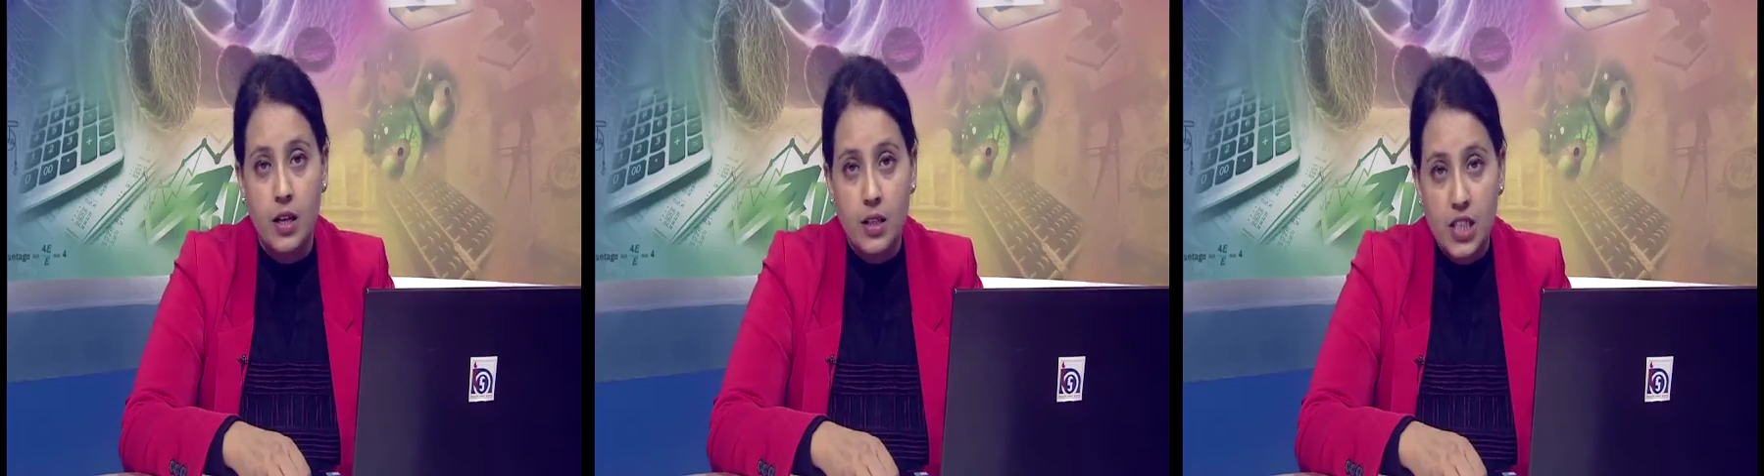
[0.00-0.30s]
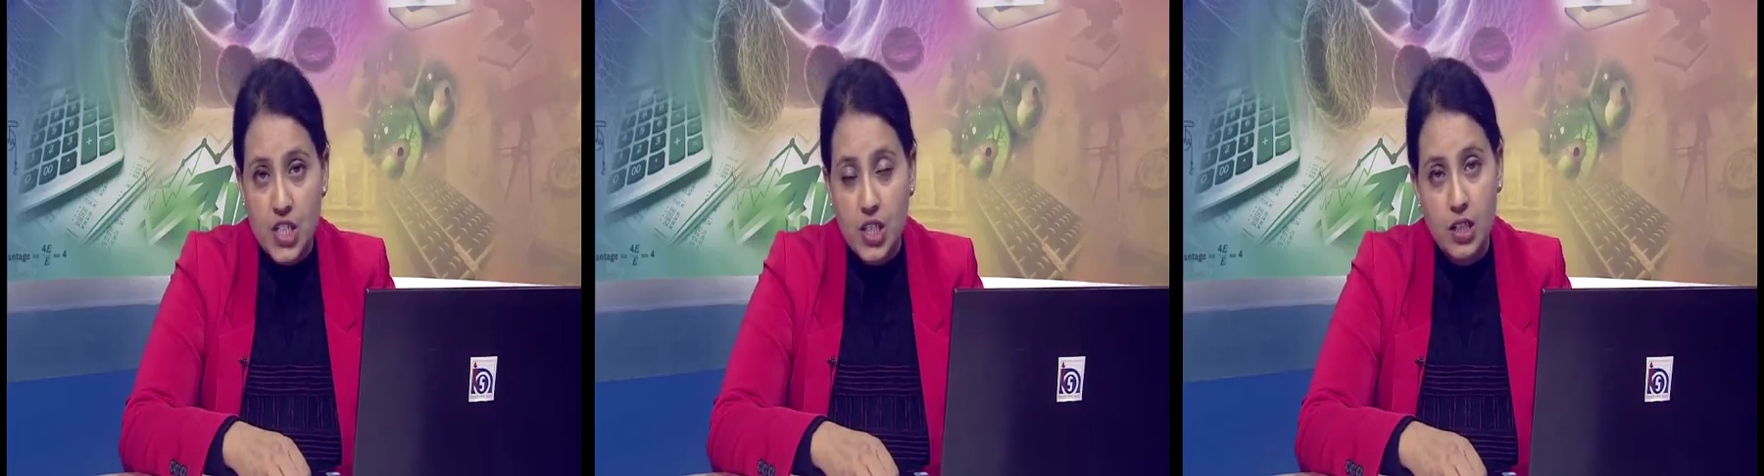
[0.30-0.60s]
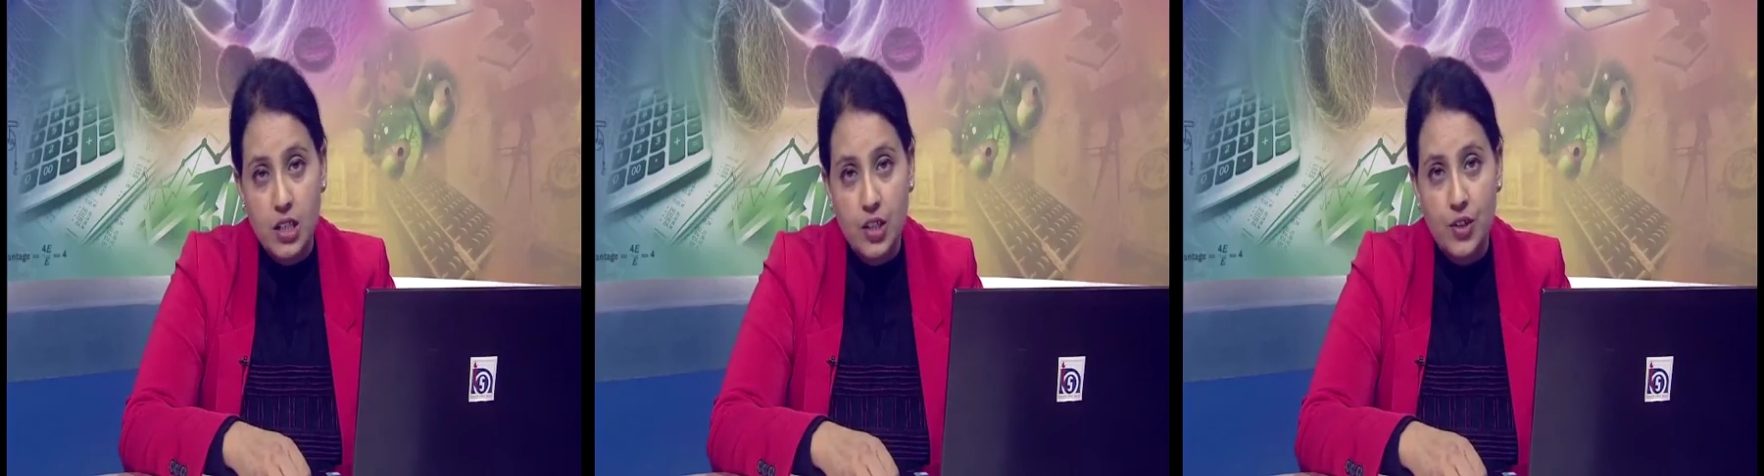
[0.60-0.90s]
Teaching
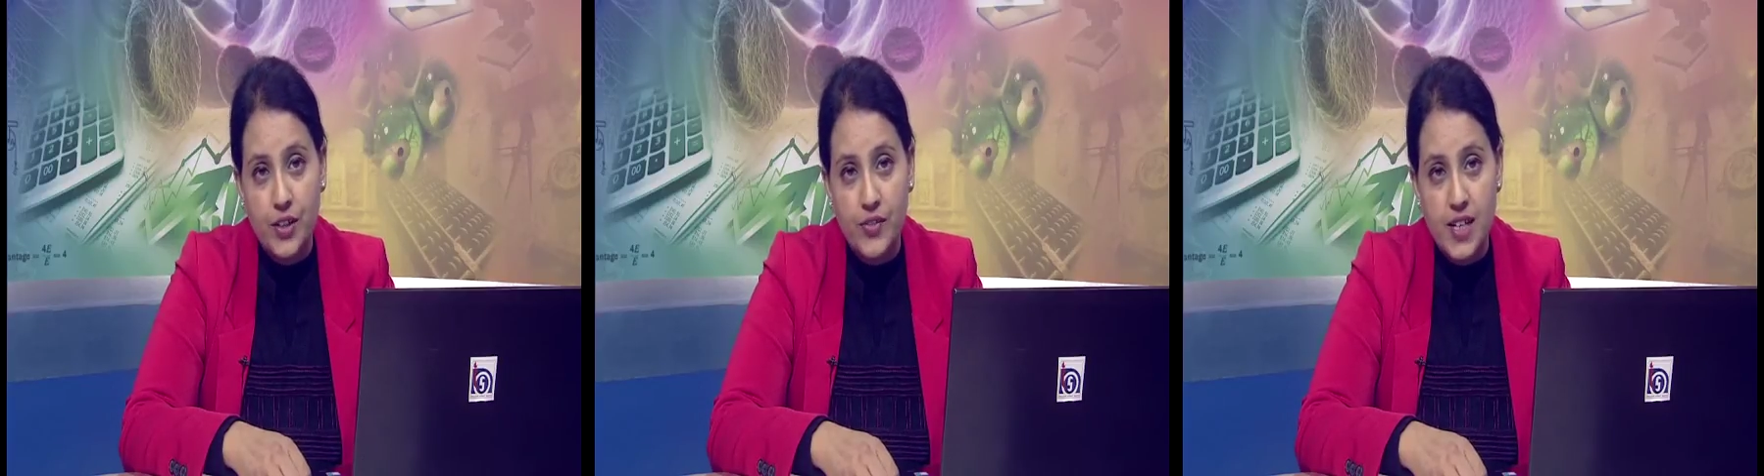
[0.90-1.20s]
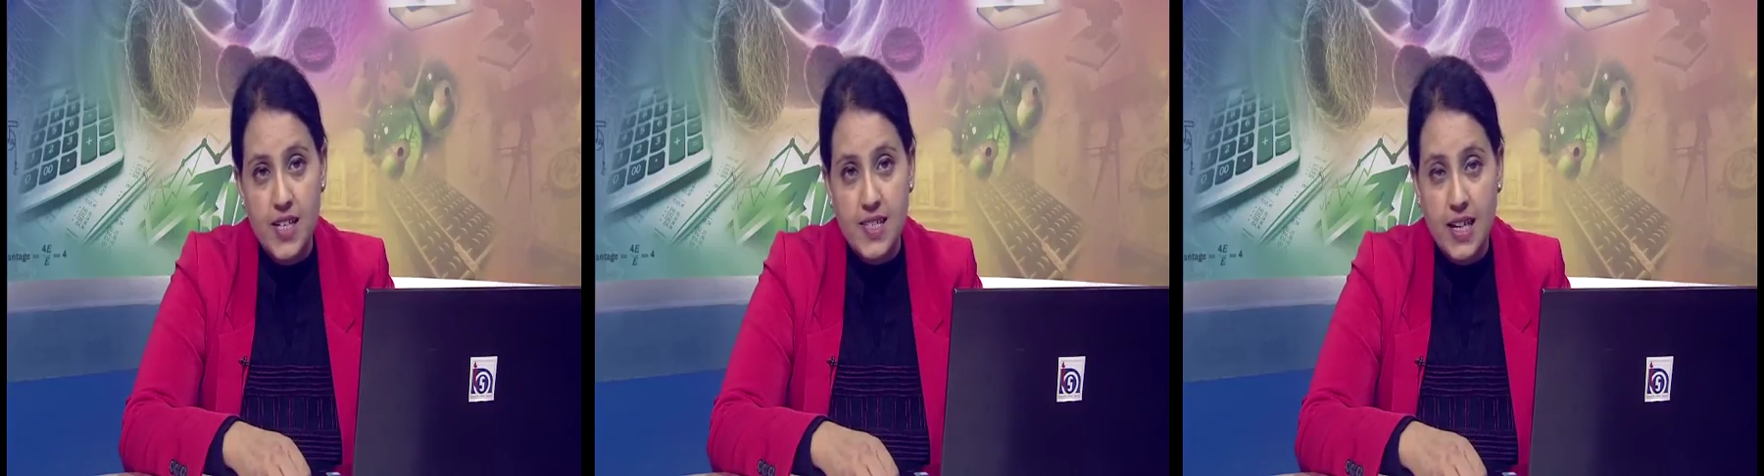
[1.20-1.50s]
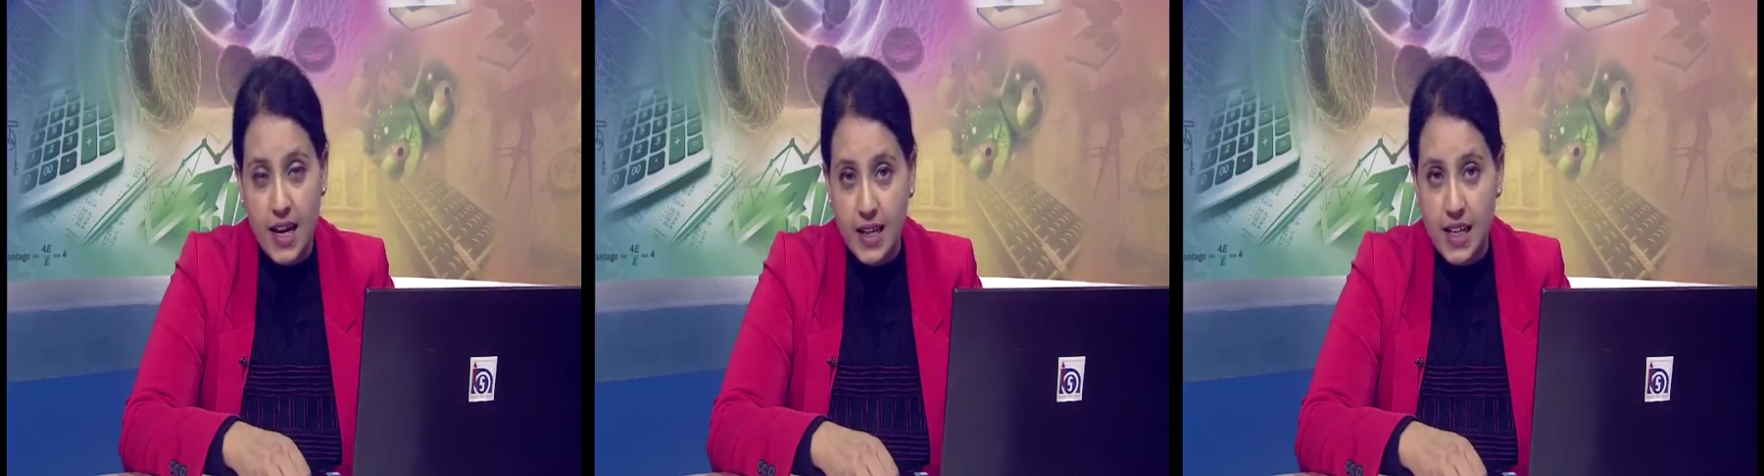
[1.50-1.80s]
learning of EVS
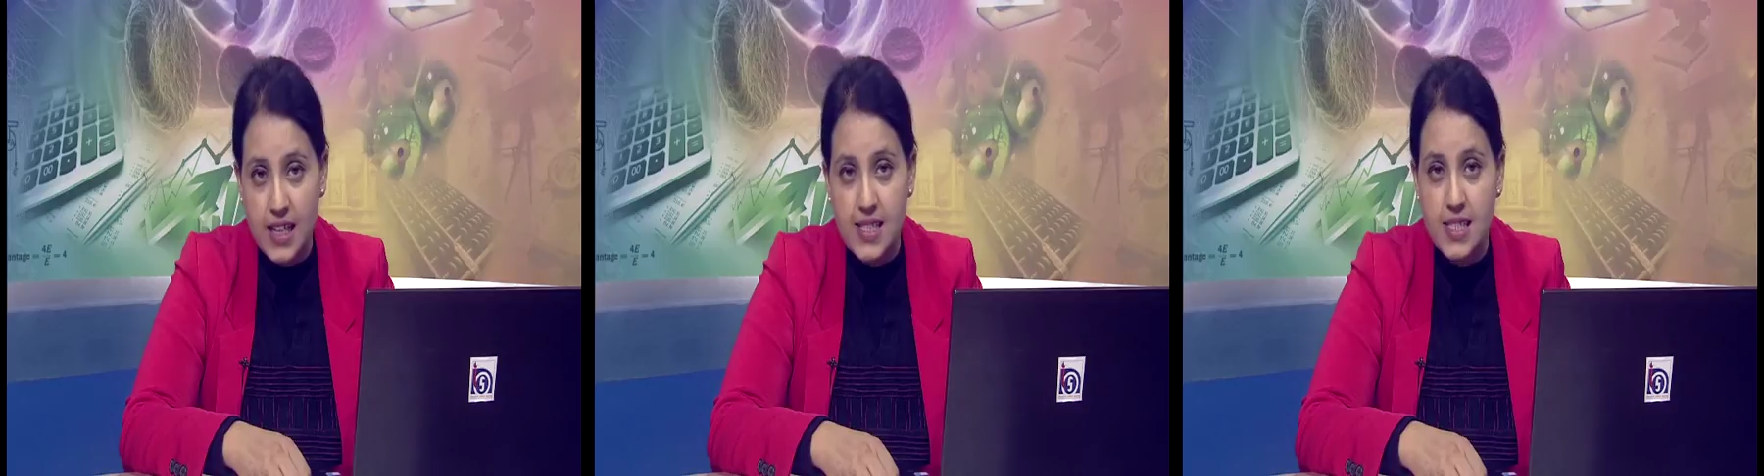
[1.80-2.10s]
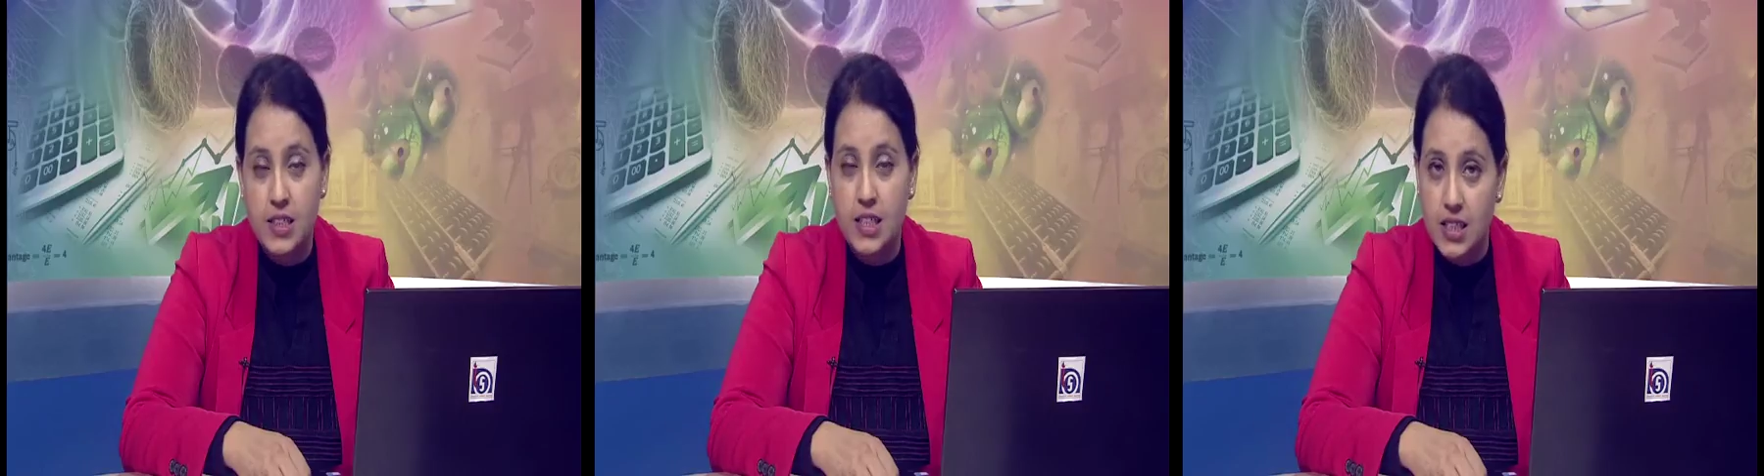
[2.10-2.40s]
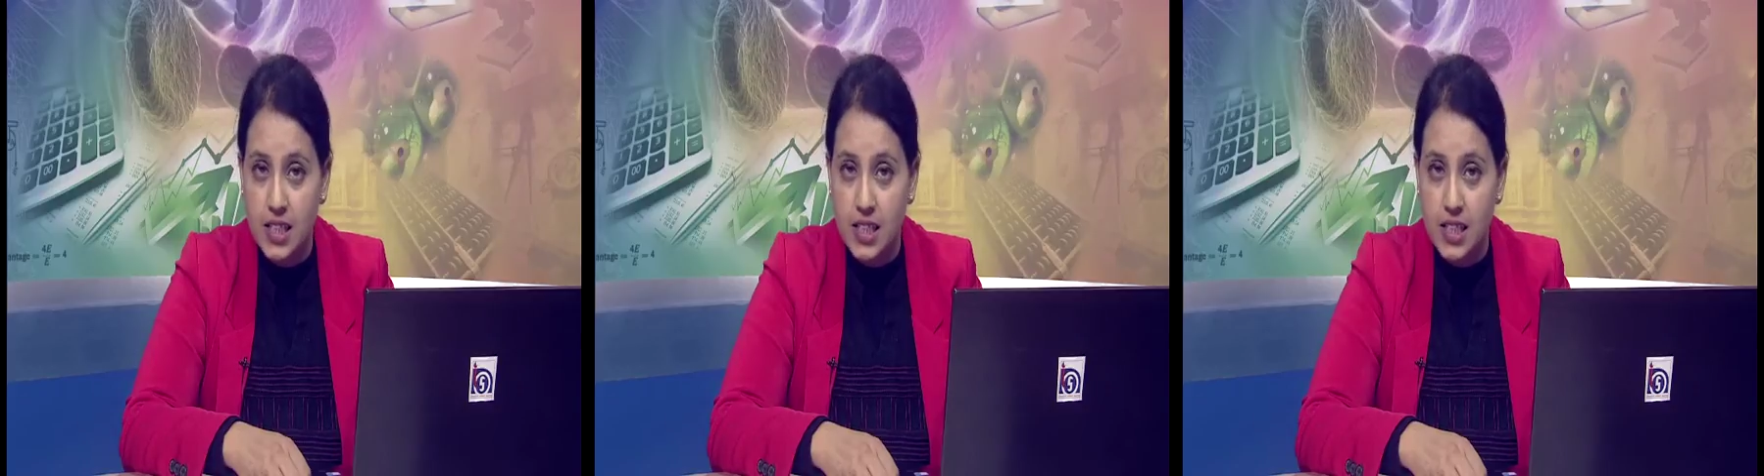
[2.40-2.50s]
entails certain